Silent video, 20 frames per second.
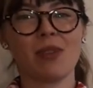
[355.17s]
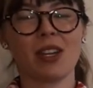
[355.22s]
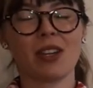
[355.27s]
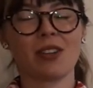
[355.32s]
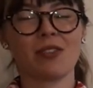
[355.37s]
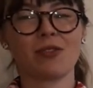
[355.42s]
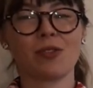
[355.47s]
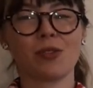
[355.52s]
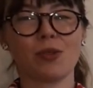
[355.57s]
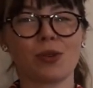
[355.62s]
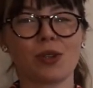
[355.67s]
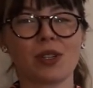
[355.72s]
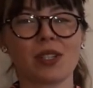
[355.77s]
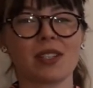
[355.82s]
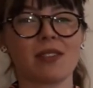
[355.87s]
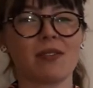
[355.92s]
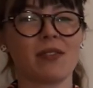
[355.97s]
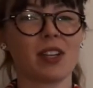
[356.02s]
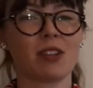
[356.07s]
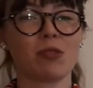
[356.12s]
and of course
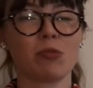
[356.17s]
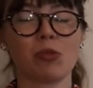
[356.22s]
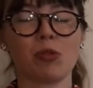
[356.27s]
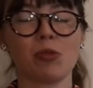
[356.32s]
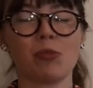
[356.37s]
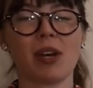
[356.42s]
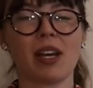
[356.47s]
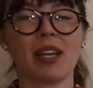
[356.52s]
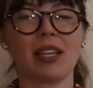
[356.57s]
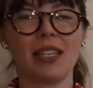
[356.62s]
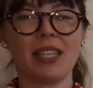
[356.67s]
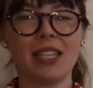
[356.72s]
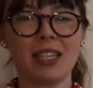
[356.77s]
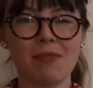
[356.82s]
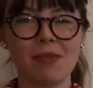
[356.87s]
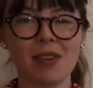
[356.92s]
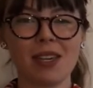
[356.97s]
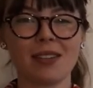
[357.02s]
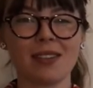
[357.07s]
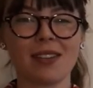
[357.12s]
available by
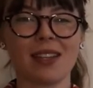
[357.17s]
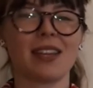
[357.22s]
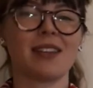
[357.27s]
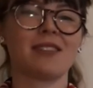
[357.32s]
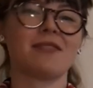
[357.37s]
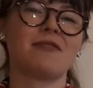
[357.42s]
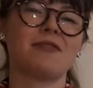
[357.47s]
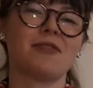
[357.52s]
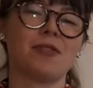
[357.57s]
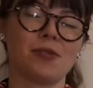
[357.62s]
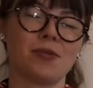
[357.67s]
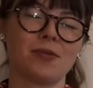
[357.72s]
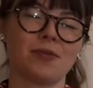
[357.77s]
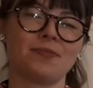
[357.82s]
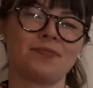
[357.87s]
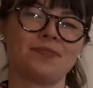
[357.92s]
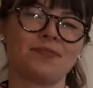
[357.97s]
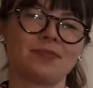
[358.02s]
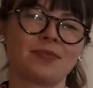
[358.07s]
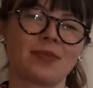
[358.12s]
email and phone.
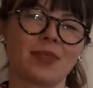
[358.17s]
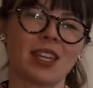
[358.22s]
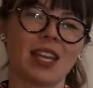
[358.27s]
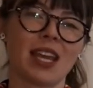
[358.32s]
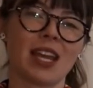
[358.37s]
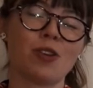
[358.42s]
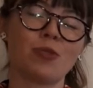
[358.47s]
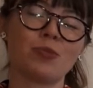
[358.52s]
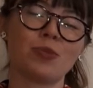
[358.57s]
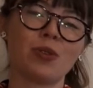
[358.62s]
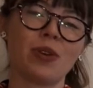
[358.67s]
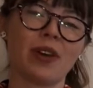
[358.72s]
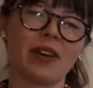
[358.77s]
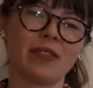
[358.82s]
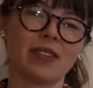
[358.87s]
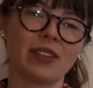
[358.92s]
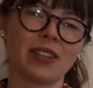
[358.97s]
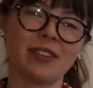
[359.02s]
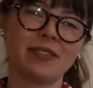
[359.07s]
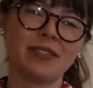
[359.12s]
I hope you have
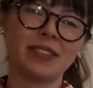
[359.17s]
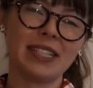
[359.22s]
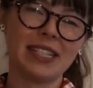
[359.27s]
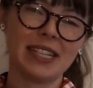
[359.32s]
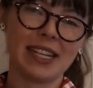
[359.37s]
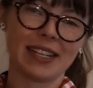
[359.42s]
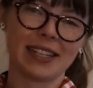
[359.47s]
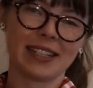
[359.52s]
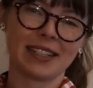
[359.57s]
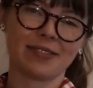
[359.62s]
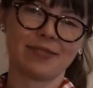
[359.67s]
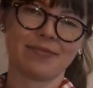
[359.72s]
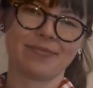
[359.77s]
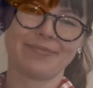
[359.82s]
a lovely day.